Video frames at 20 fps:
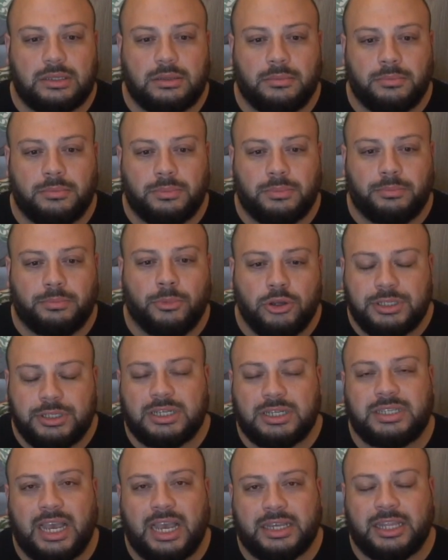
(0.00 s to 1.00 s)

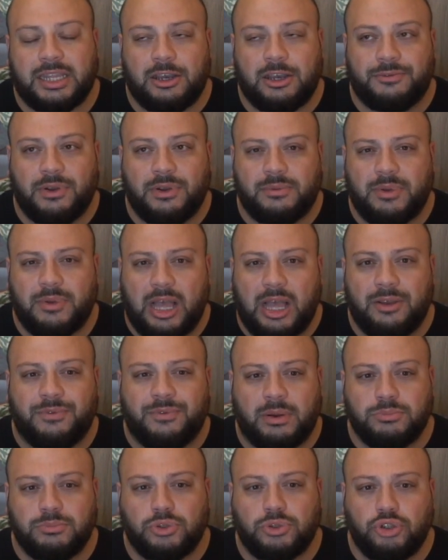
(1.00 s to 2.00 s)
Multi-attack now, if
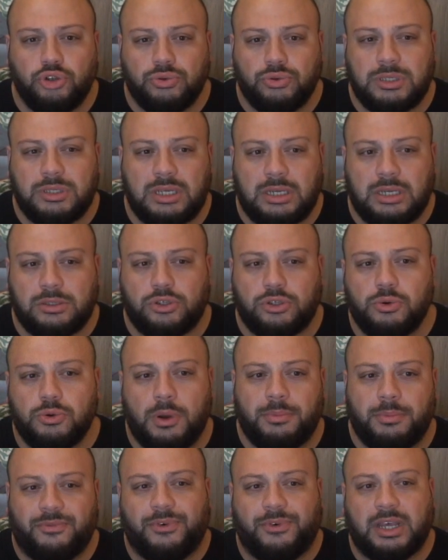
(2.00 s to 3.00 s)
I'm using
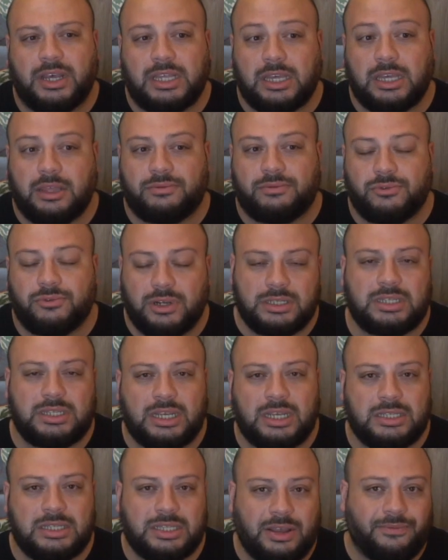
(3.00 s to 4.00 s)
2-weapon fighting and I've already
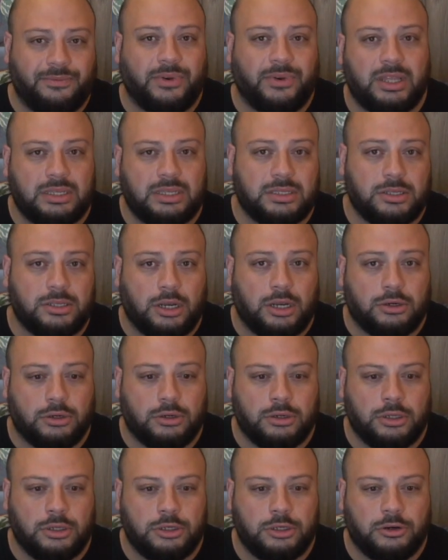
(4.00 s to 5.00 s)
taken that fighting star
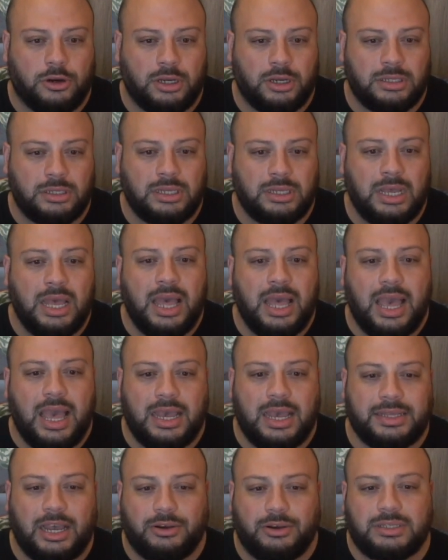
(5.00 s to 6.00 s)
earlier on,
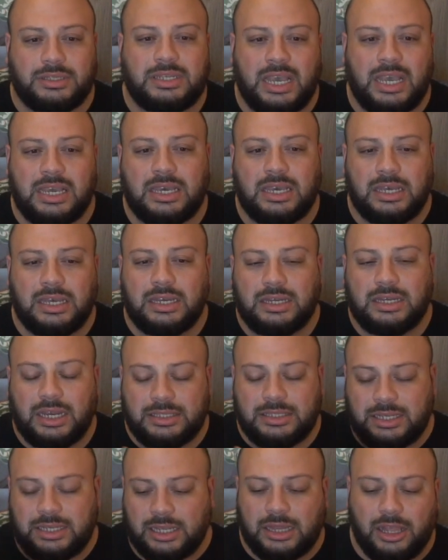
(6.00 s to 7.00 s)
and now I take a
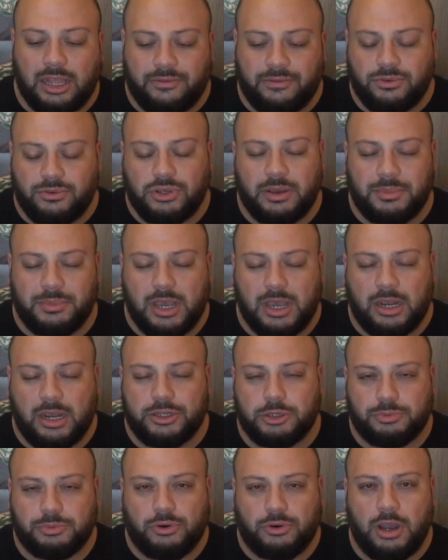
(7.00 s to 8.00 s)
10th level, you give me
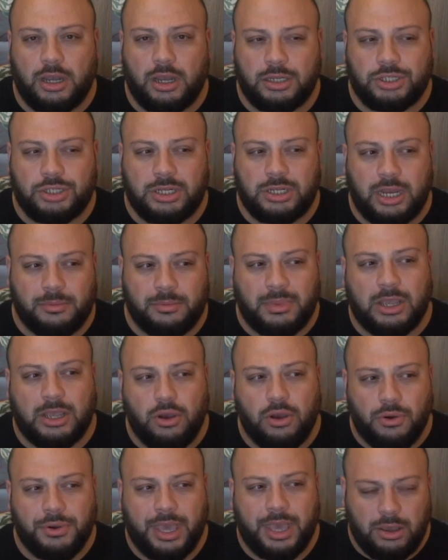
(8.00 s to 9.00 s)
Contra Barrage, and now I'm like,
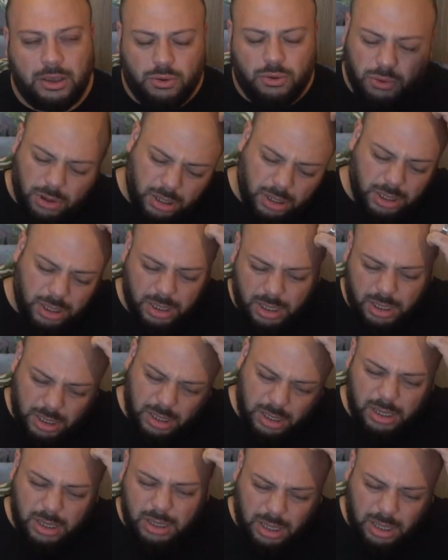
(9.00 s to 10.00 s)
okay, cool.
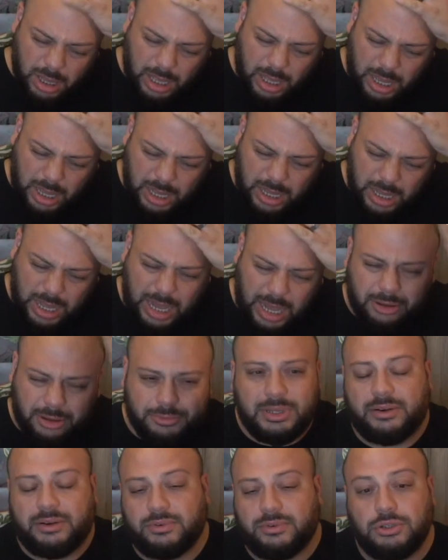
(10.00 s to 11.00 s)
I'll
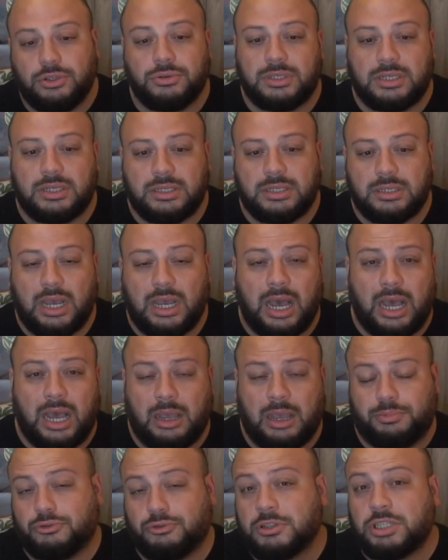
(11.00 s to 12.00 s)
never use this. I
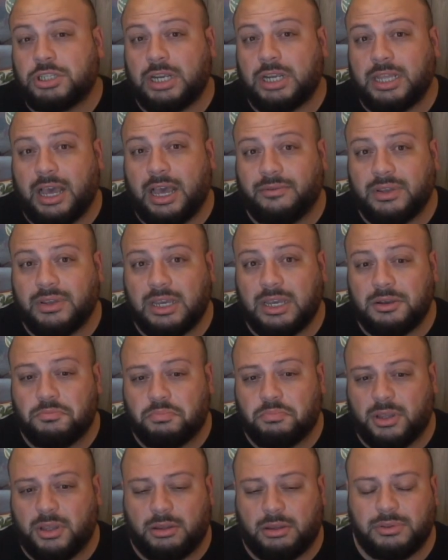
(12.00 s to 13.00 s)
appreciate having it,
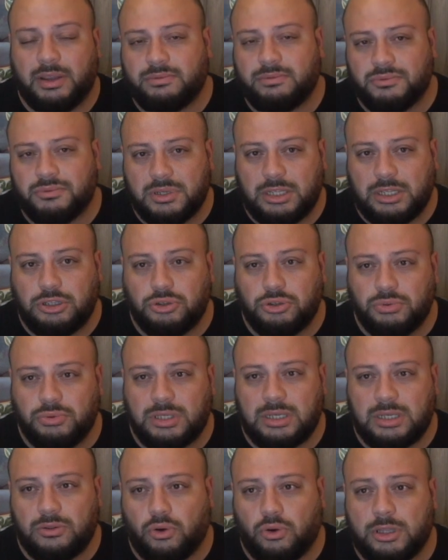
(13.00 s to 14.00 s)
but I'll never really use
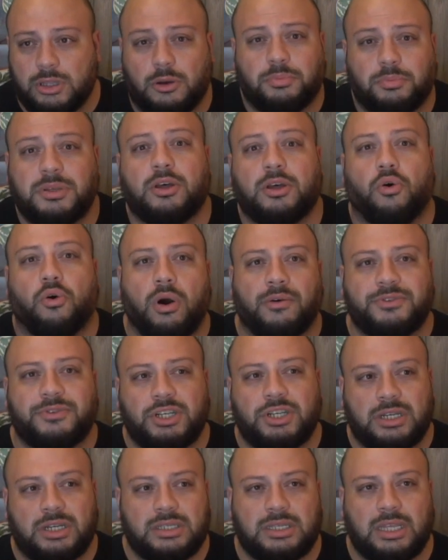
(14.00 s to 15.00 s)
it, or there'll be the off
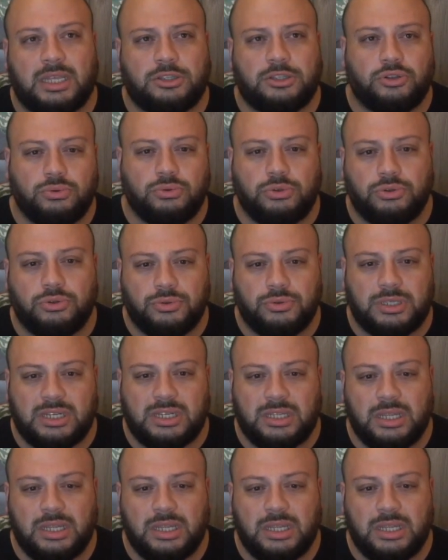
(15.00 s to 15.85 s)
chance that I do use it.